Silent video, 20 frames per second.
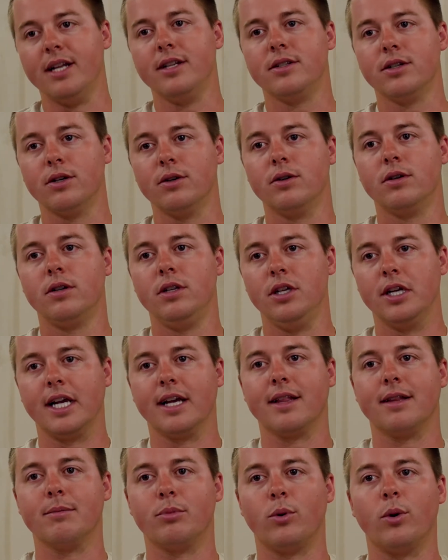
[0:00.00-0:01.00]
82. You
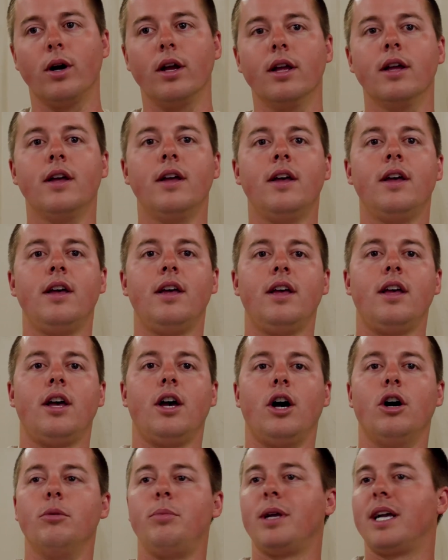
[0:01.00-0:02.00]
get the point.
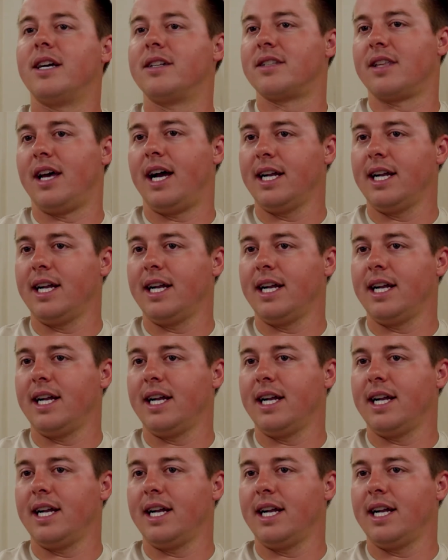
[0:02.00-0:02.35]
Hope you guys